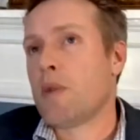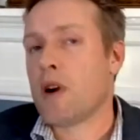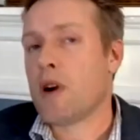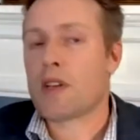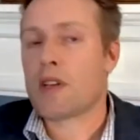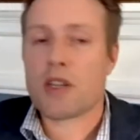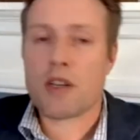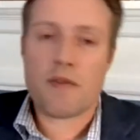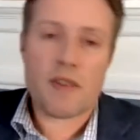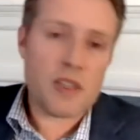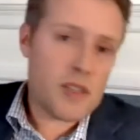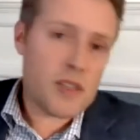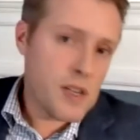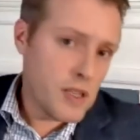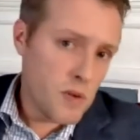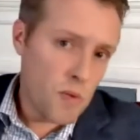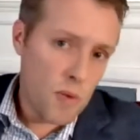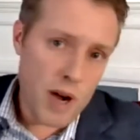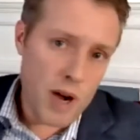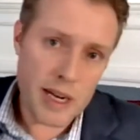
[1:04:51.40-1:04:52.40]
Park Service
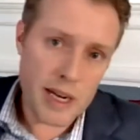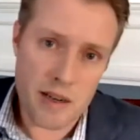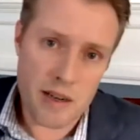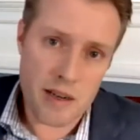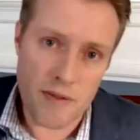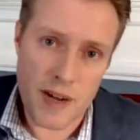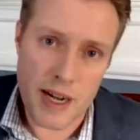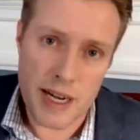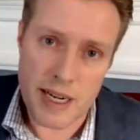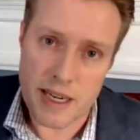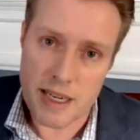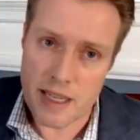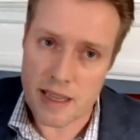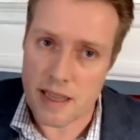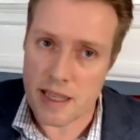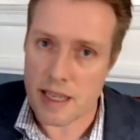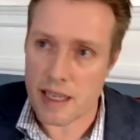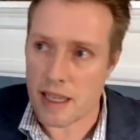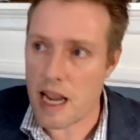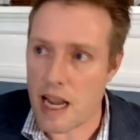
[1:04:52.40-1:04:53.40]
doesn't want you to find
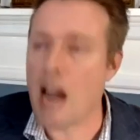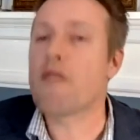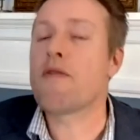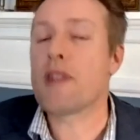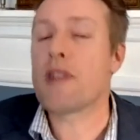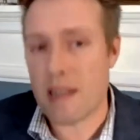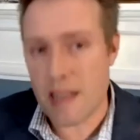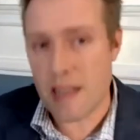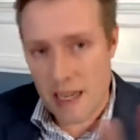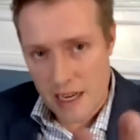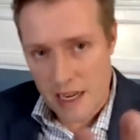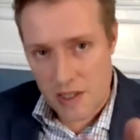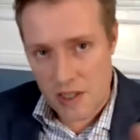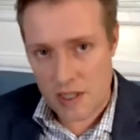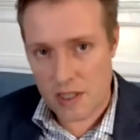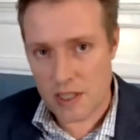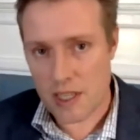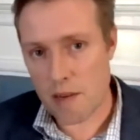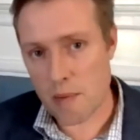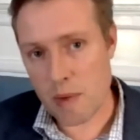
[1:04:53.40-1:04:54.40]
anything, everything, I
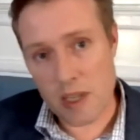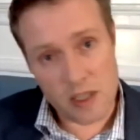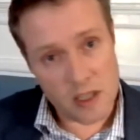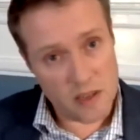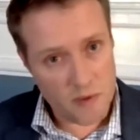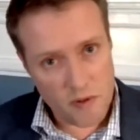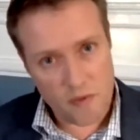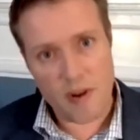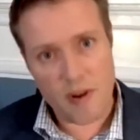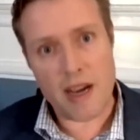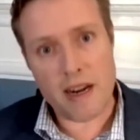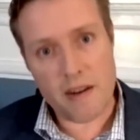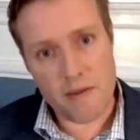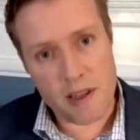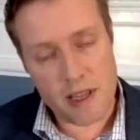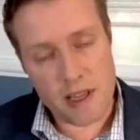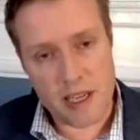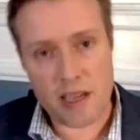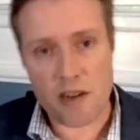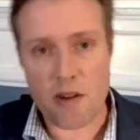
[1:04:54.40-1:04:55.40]
should say, because if you find
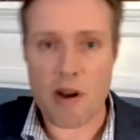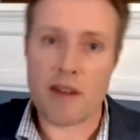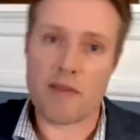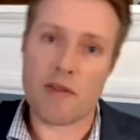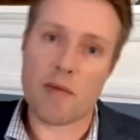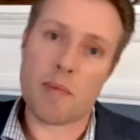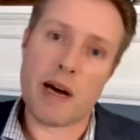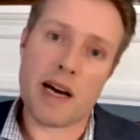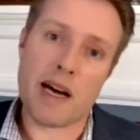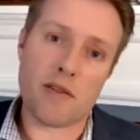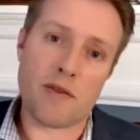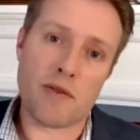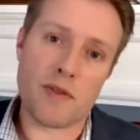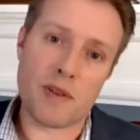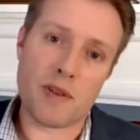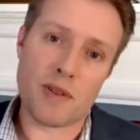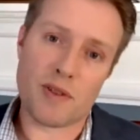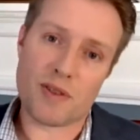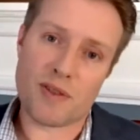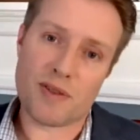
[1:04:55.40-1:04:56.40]
everything, you don't have a
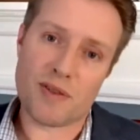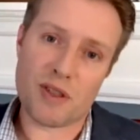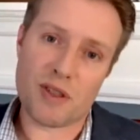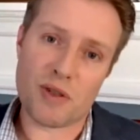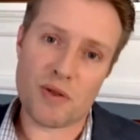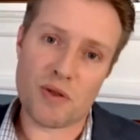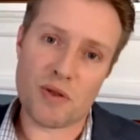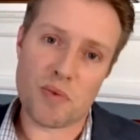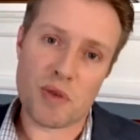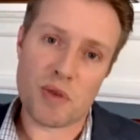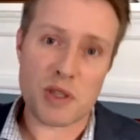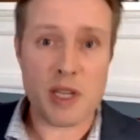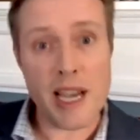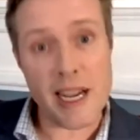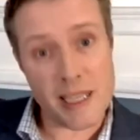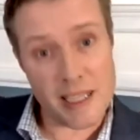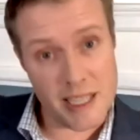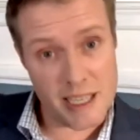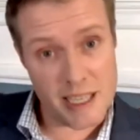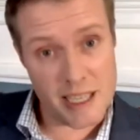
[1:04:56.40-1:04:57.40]
battlefield to
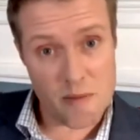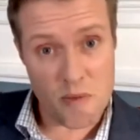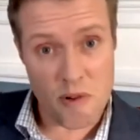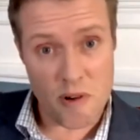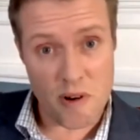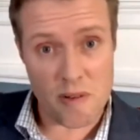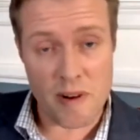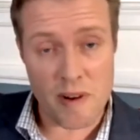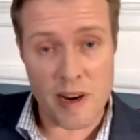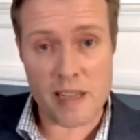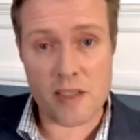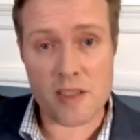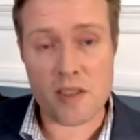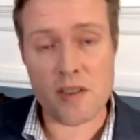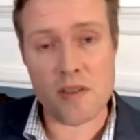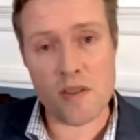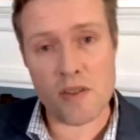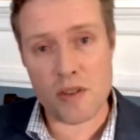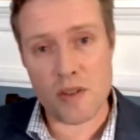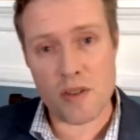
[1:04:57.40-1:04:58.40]
protect anymore, right?
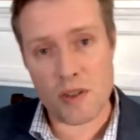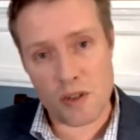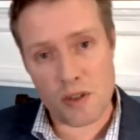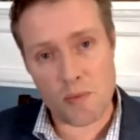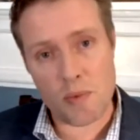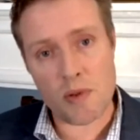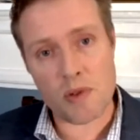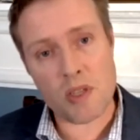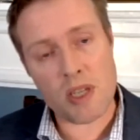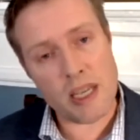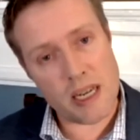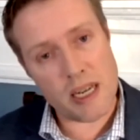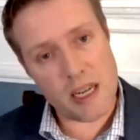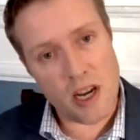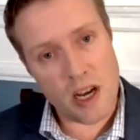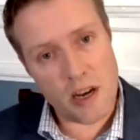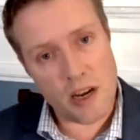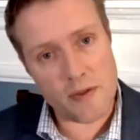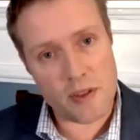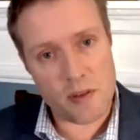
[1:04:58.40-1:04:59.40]
So you're yeah. supposed to get
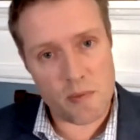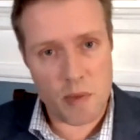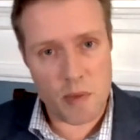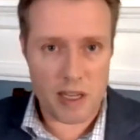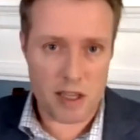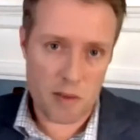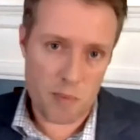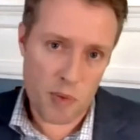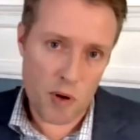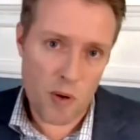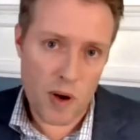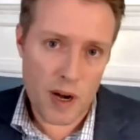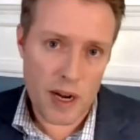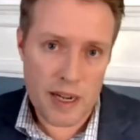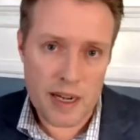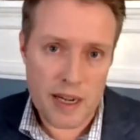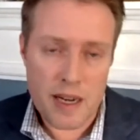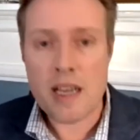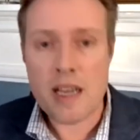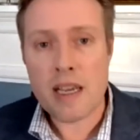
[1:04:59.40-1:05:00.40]
enough to make the
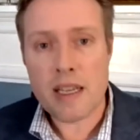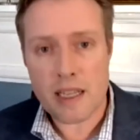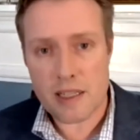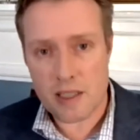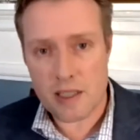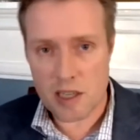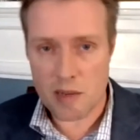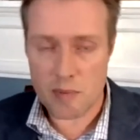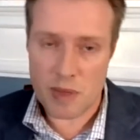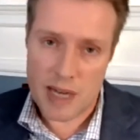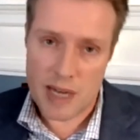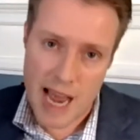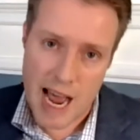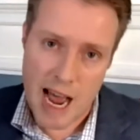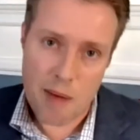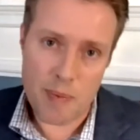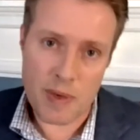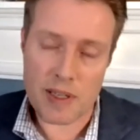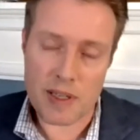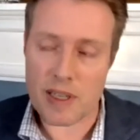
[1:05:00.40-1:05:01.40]
point that something
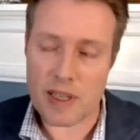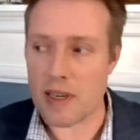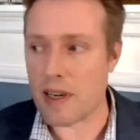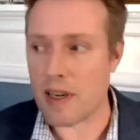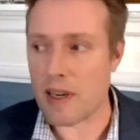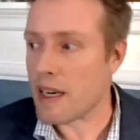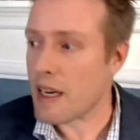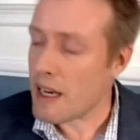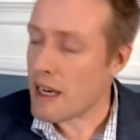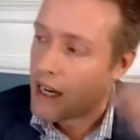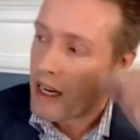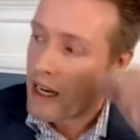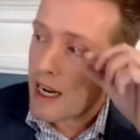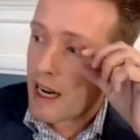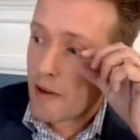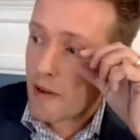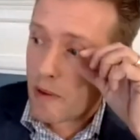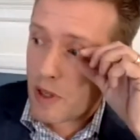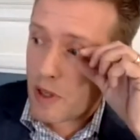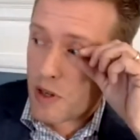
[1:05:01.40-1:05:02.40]
happened here.
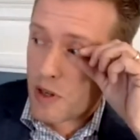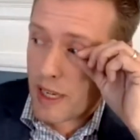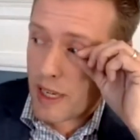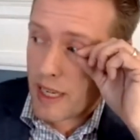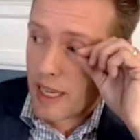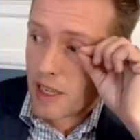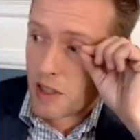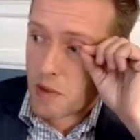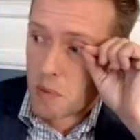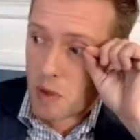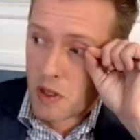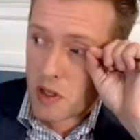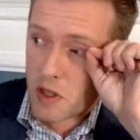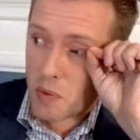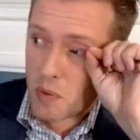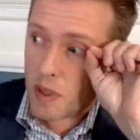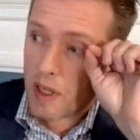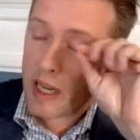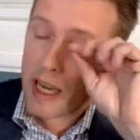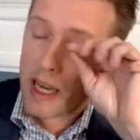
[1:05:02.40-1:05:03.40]
We try to get as much
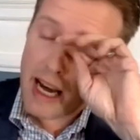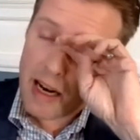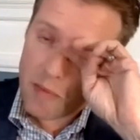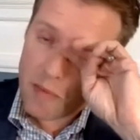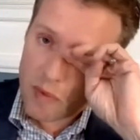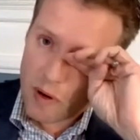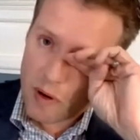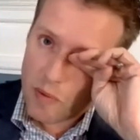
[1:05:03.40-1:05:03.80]
as we can,